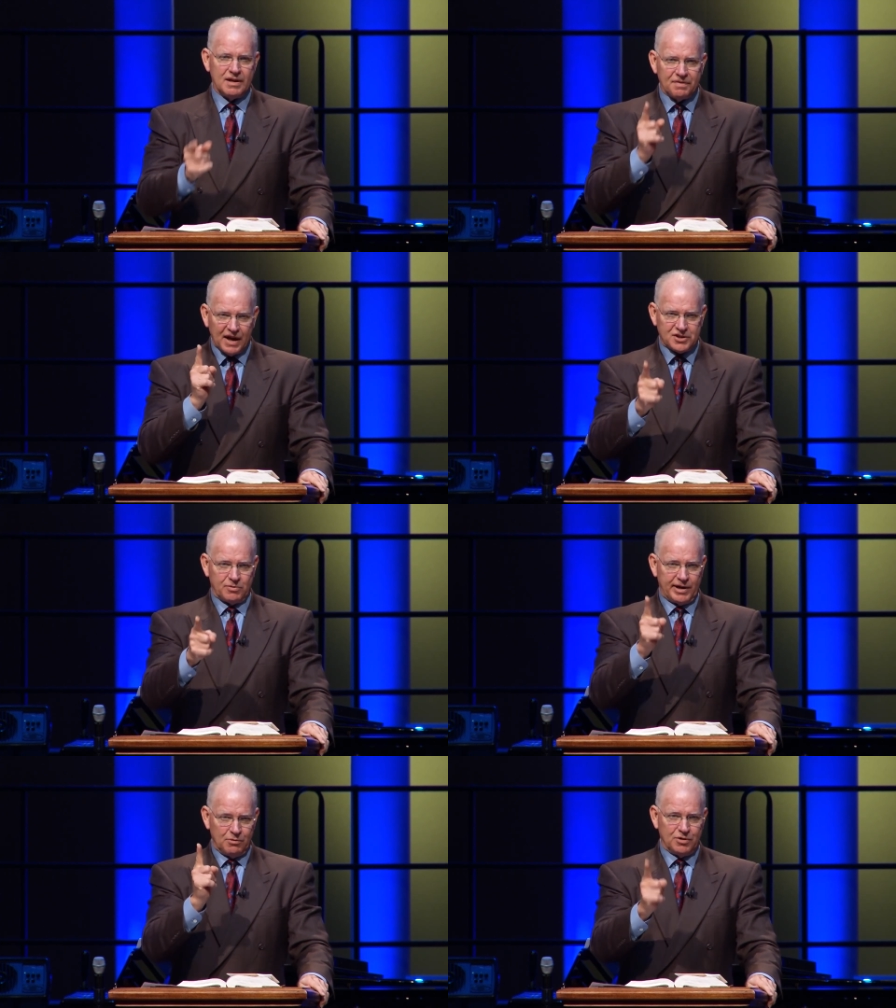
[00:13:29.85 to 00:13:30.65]
That's
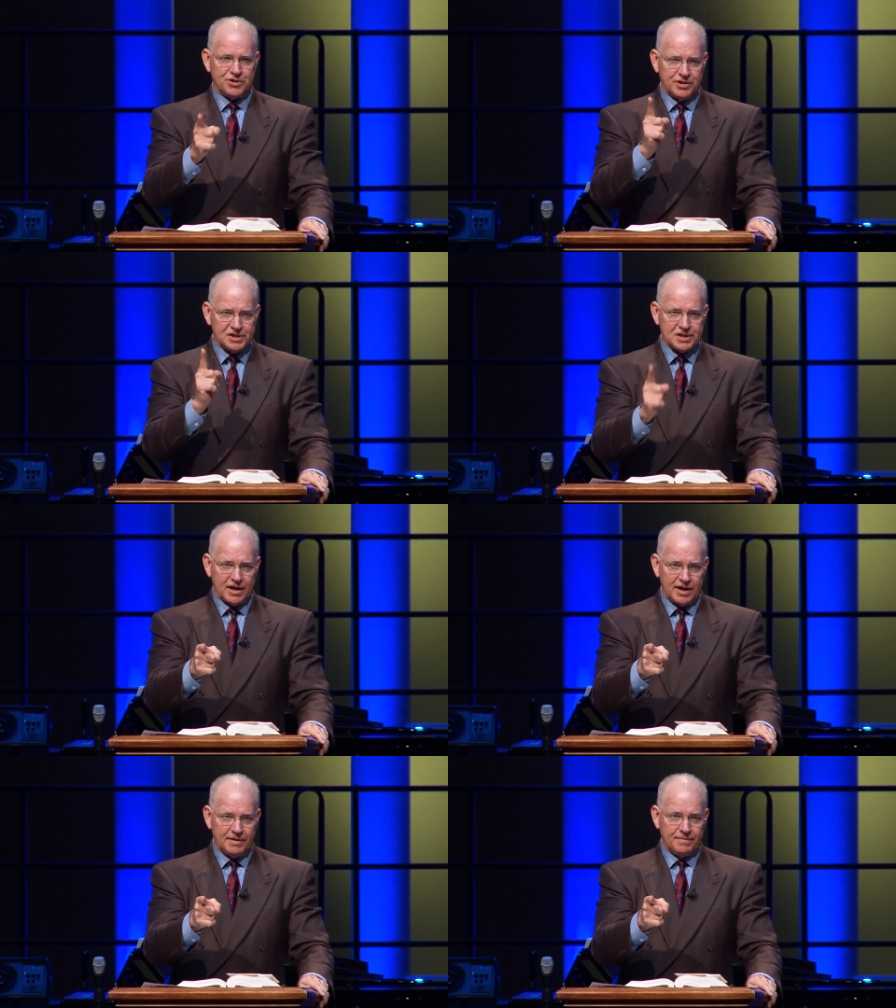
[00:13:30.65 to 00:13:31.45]
what I want you to
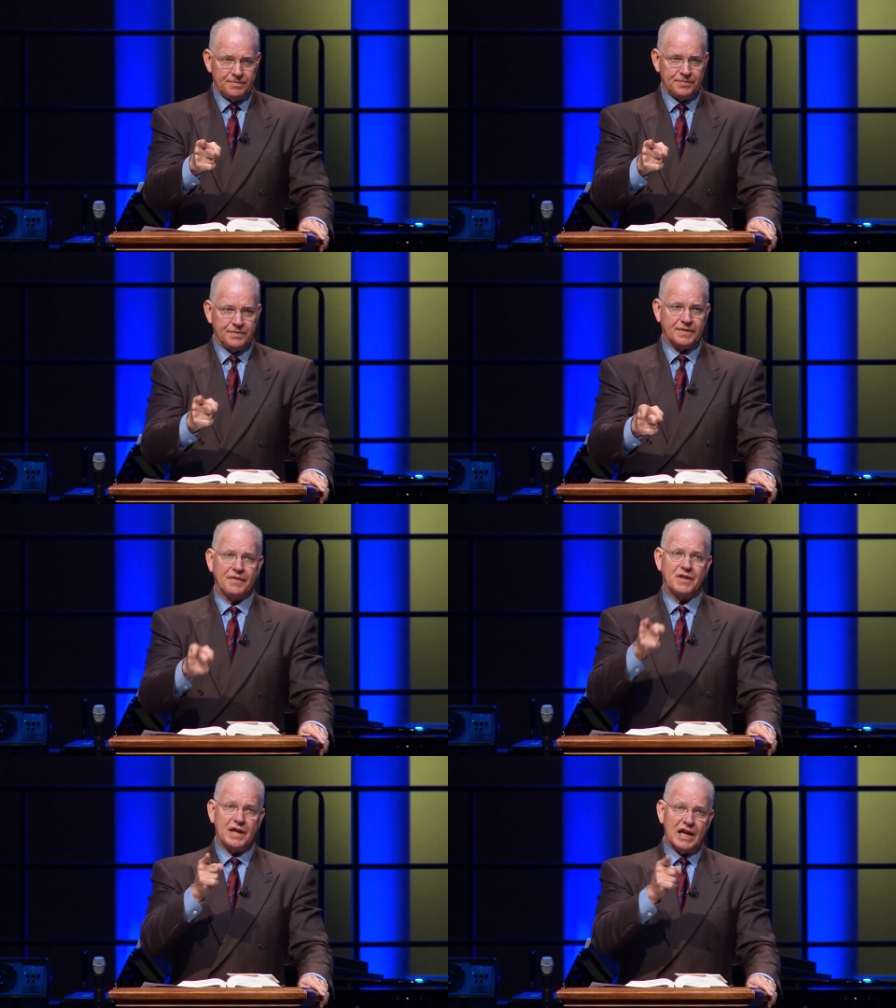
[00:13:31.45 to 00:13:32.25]
say that
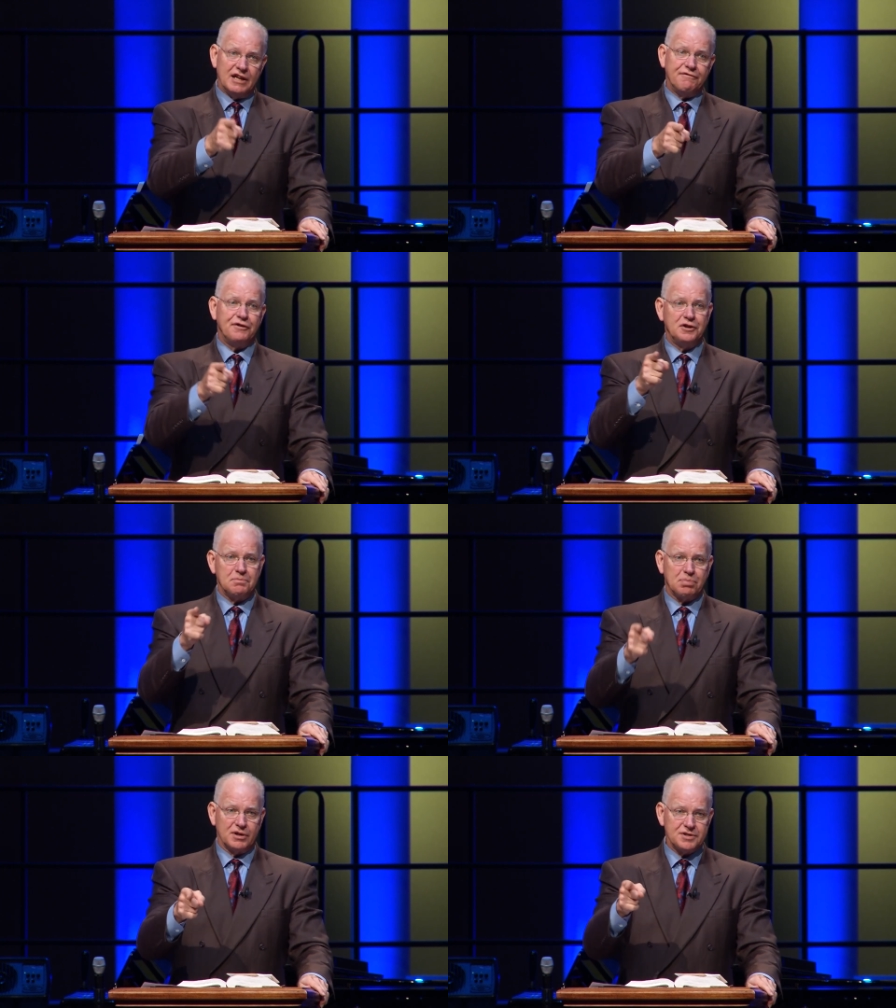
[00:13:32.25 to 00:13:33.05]
the
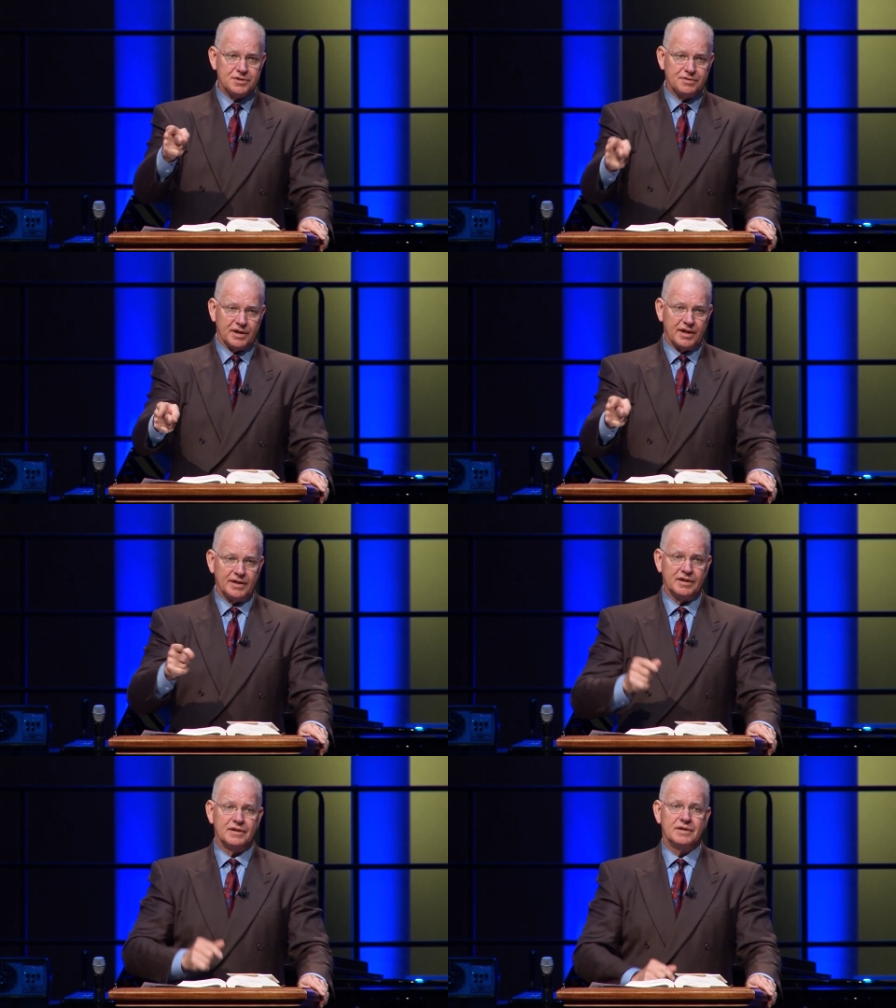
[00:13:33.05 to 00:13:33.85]
infinite personal God
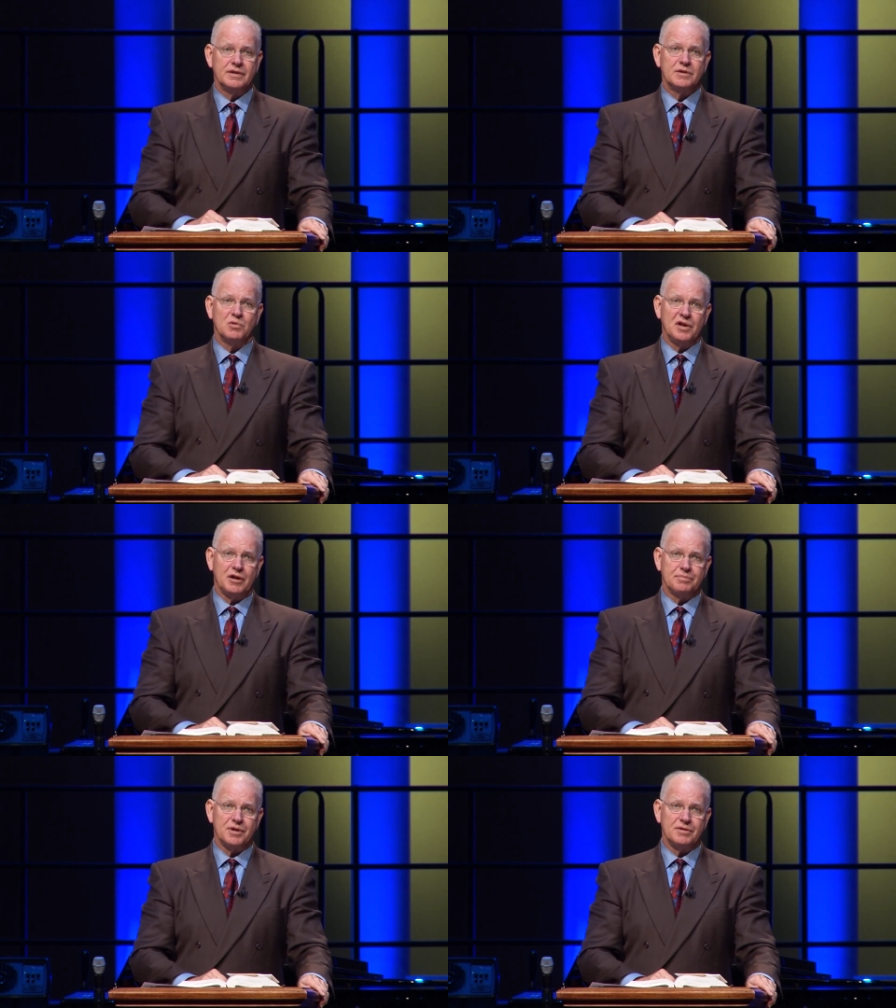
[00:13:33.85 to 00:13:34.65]
will
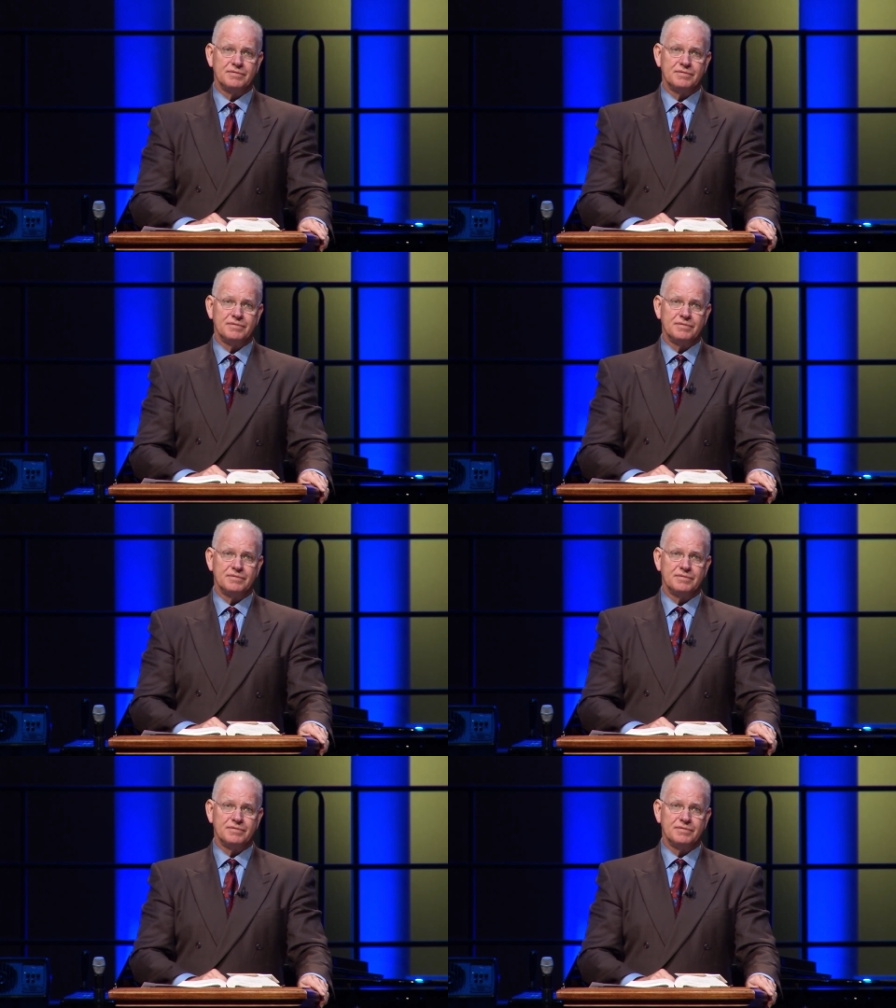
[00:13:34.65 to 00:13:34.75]
help you,